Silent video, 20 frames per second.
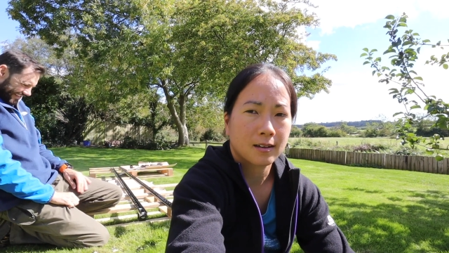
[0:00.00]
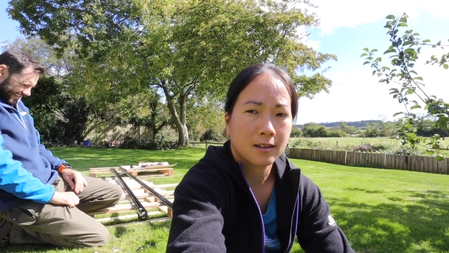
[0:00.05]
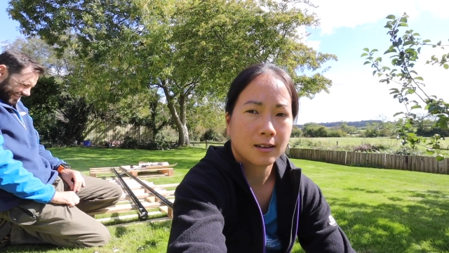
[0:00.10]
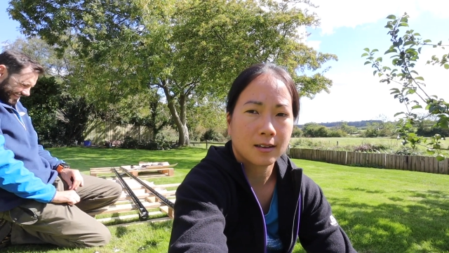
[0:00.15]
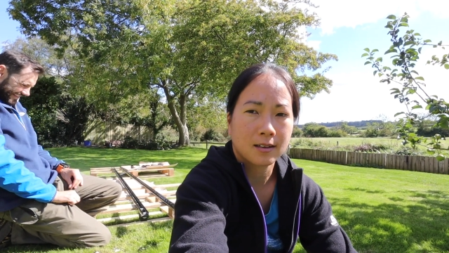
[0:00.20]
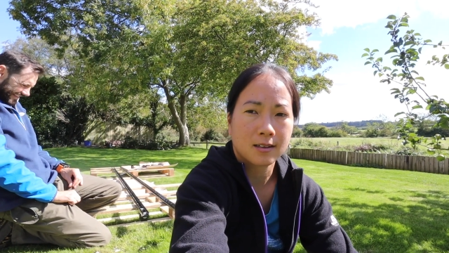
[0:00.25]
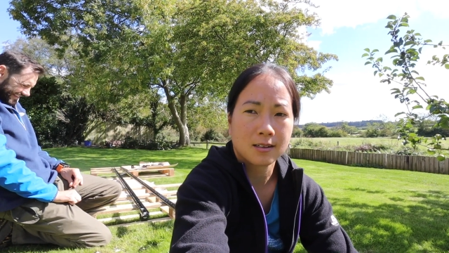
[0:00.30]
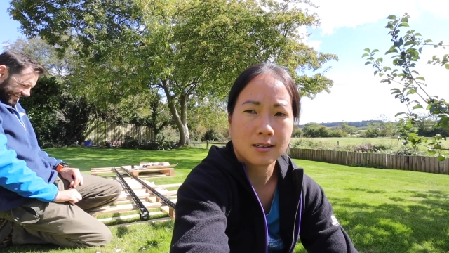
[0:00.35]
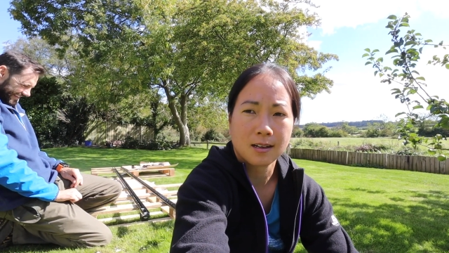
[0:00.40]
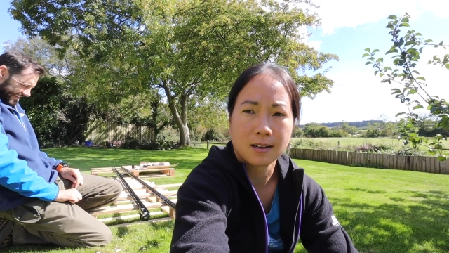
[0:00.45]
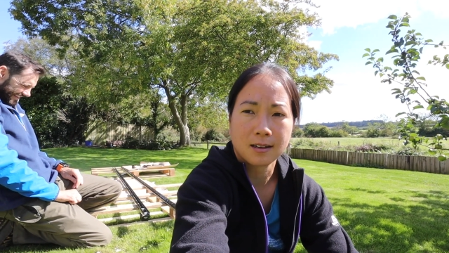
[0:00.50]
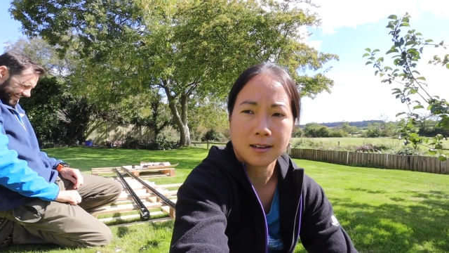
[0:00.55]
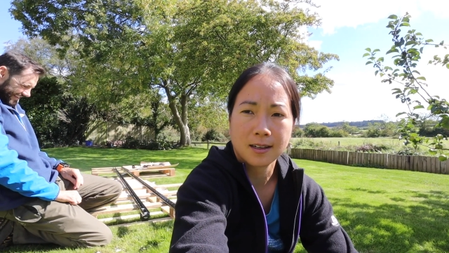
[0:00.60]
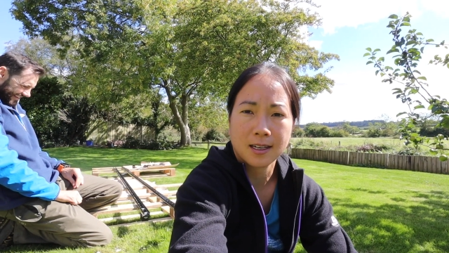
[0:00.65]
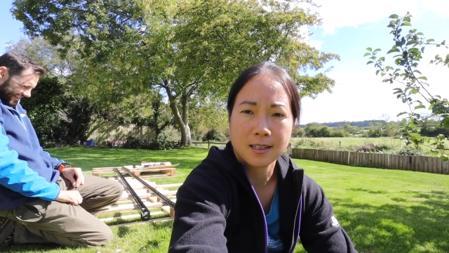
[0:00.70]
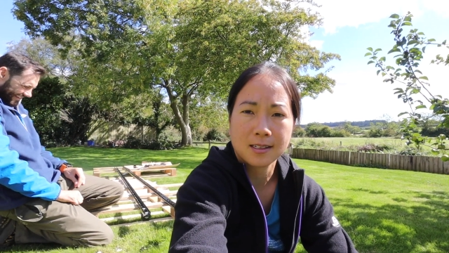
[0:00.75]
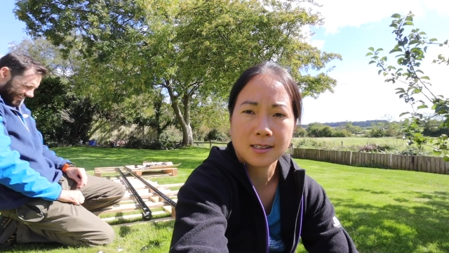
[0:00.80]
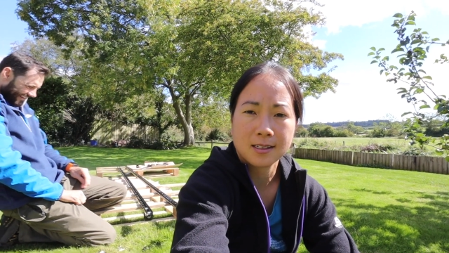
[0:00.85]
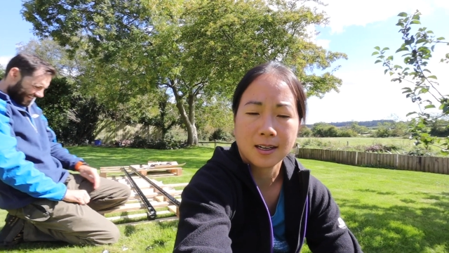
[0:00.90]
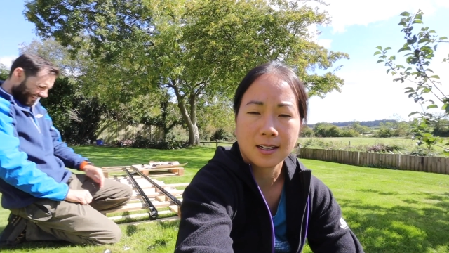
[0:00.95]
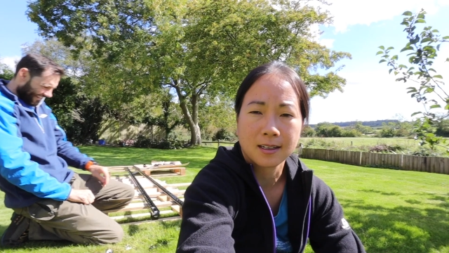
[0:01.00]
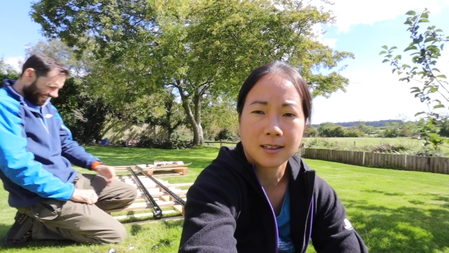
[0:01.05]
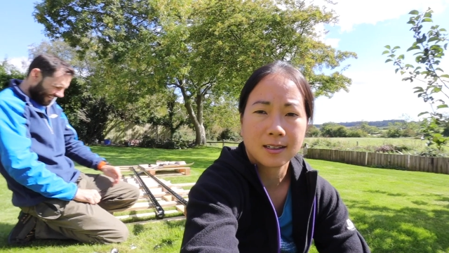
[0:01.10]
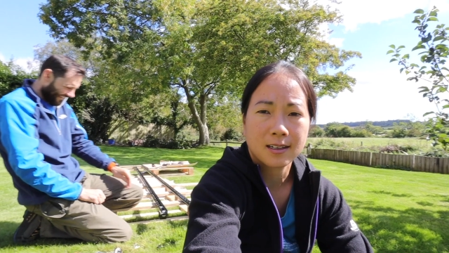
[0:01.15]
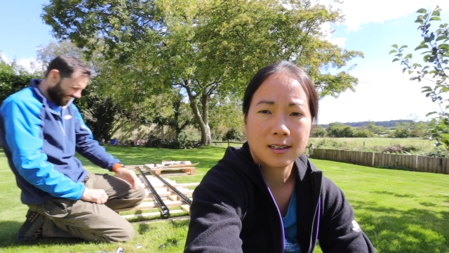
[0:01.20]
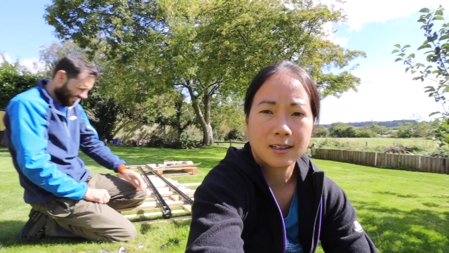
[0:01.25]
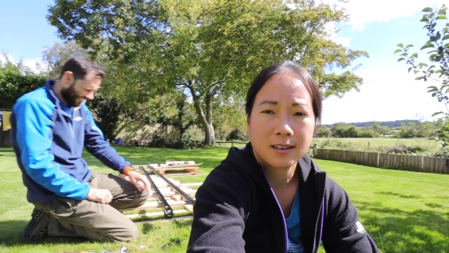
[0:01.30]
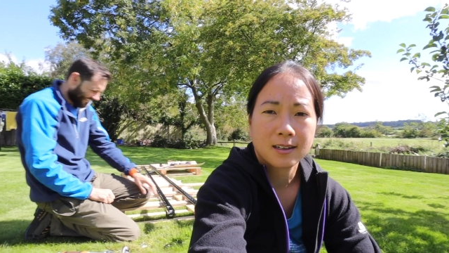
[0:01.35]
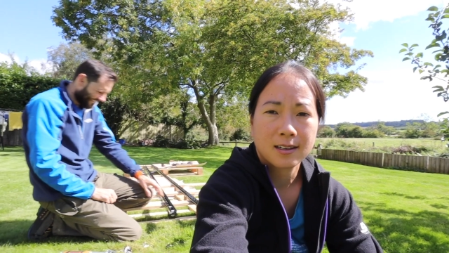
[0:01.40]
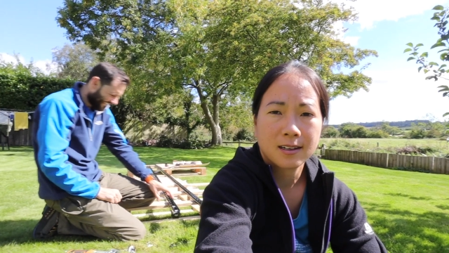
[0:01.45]
underslung gas tank.
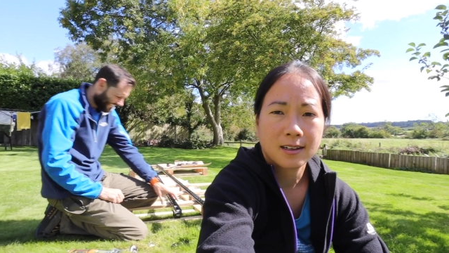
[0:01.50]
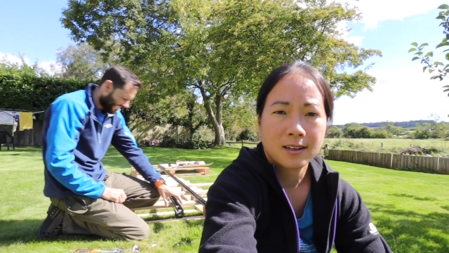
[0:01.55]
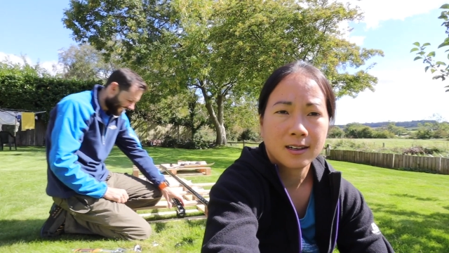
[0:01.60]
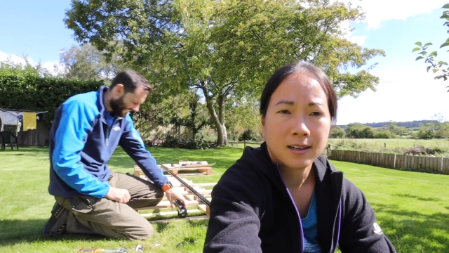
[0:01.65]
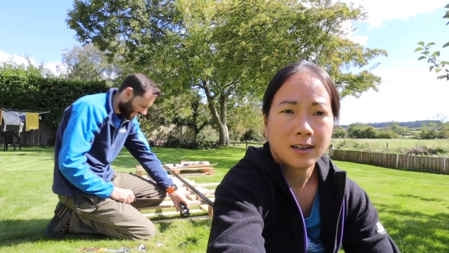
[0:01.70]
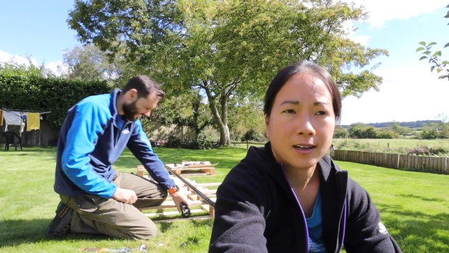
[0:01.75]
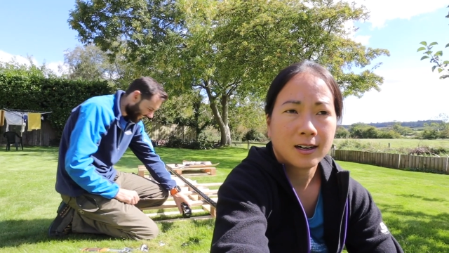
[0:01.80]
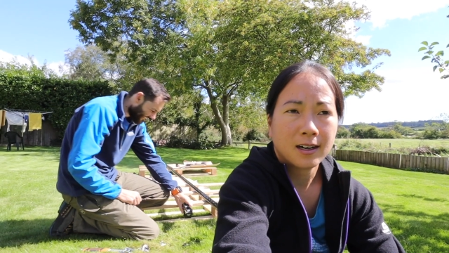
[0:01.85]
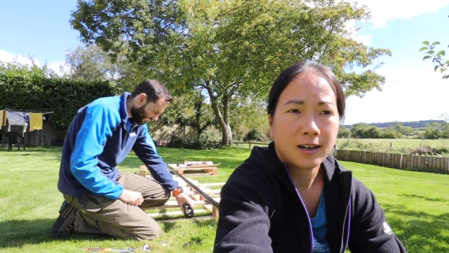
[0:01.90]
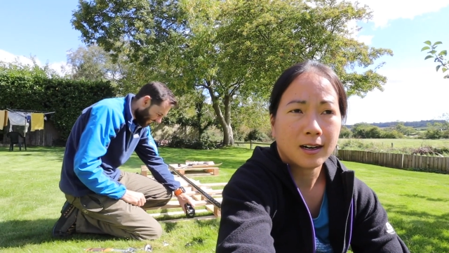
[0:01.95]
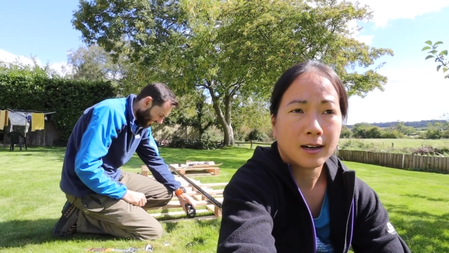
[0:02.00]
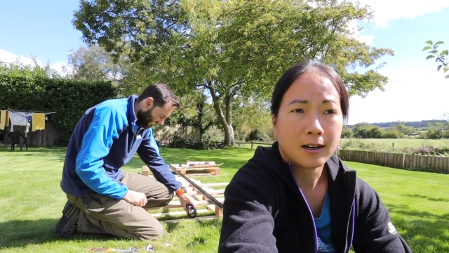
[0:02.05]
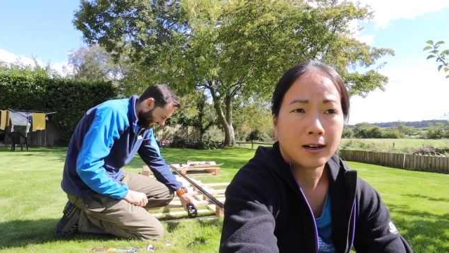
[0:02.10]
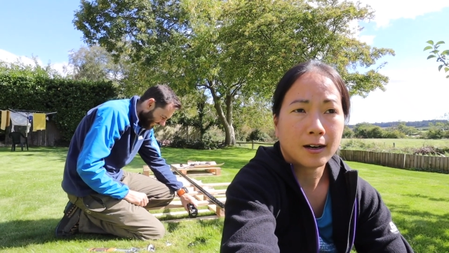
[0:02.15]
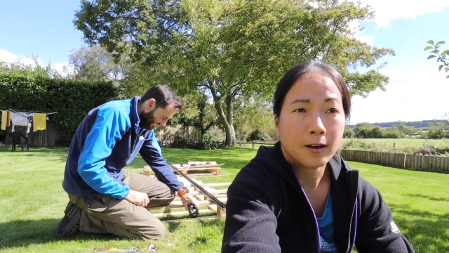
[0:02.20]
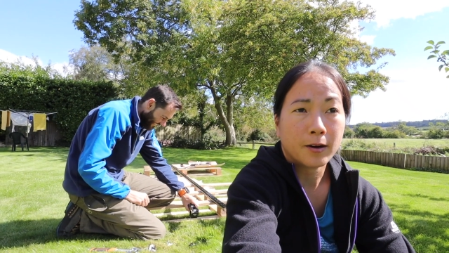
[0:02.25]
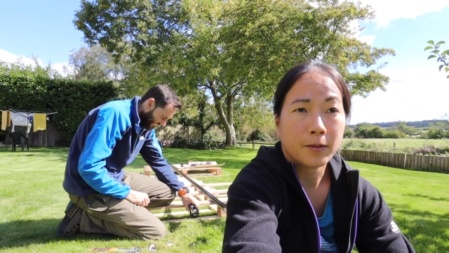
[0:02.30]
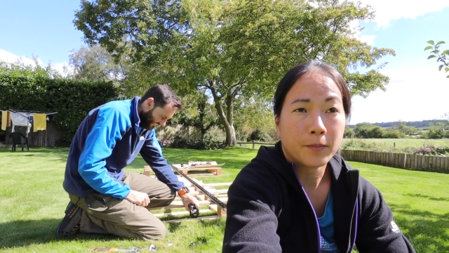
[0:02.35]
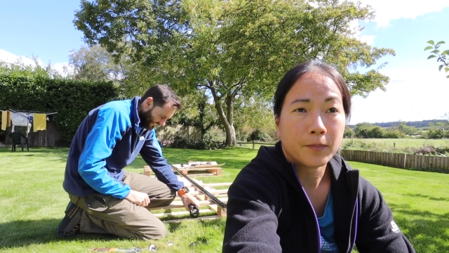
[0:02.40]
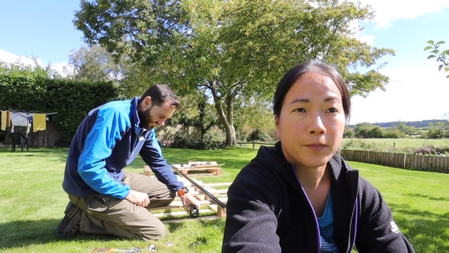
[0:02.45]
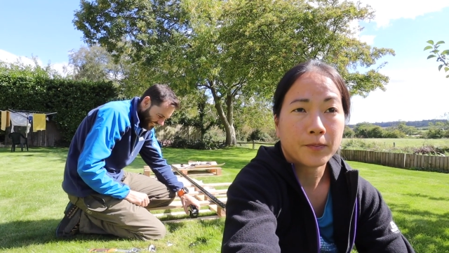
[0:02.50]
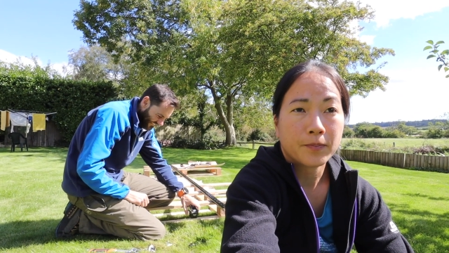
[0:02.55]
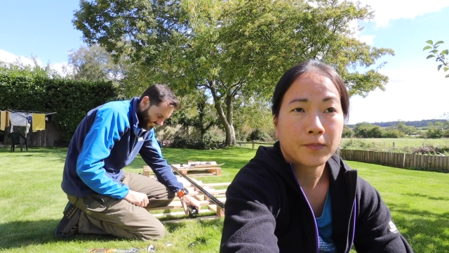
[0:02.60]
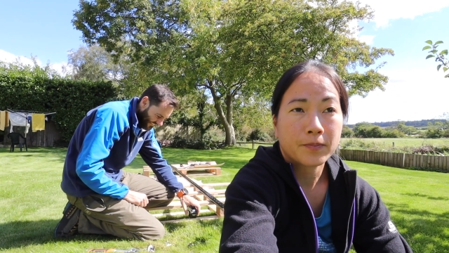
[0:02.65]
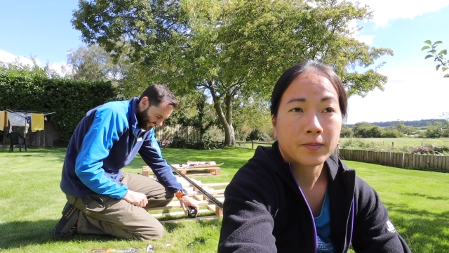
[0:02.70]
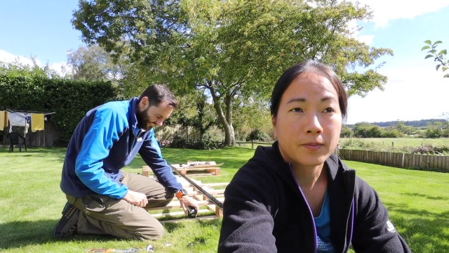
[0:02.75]
And